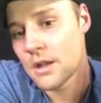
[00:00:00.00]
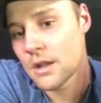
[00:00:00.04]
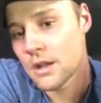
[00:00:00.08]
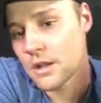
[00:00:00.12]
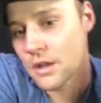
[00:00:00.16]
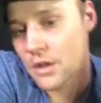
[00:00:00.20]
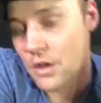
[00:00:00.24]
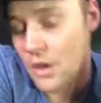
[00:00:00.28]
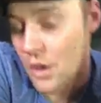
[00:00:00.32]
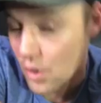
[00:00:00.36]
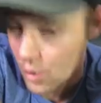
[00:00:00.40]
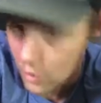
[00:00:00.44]

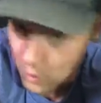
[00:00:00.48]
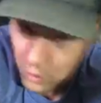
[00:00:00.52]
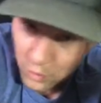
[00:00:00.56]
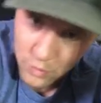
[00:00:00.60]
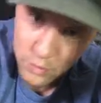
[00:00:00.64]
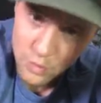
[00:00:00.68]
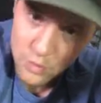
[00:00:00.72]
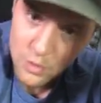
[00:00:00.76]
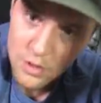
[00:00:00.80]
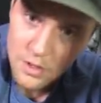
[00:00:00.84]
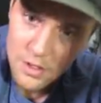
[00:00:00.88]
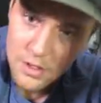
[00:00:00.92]
No.
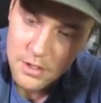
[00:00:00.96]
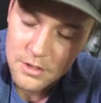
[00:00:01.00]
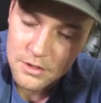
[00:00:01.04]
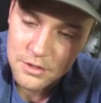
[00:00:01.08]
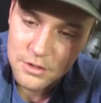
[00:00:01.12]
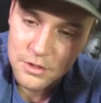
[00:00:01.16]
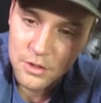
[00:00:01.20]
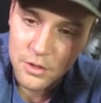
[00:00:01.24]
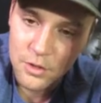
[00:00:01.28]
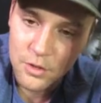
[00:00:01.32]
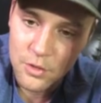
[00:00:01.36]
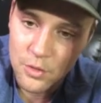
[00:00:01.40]

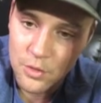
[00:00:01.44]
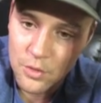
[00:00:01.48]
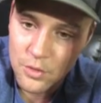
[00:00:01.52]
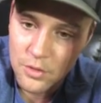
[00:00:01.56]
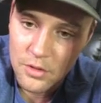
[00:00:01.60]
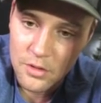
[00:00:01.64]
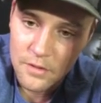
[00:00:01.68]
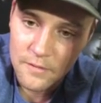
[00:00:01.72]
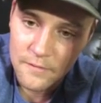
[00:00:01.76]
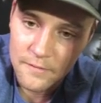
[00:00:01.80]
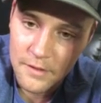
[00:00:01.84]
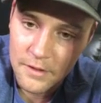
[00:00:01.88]
So
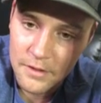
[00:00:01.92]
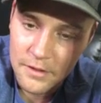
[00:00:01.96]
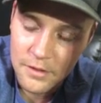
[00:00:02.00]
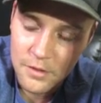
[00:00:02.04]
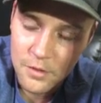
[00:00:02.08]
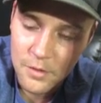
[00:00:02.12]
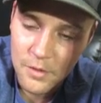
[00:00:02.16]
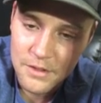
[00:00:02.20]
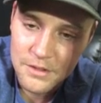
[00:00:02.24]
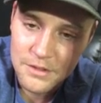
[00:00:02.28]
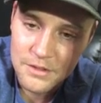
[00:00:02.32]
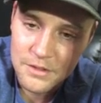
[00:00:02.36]
very
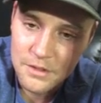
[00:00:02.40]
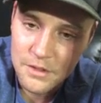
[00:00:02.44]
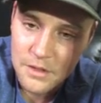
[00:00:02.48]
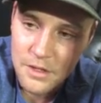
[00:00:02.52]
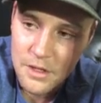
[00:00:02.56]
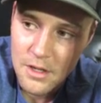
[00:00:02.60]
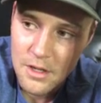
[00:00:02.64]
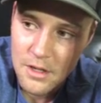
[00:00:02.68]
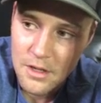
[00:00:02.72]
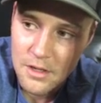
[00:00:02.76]
good question.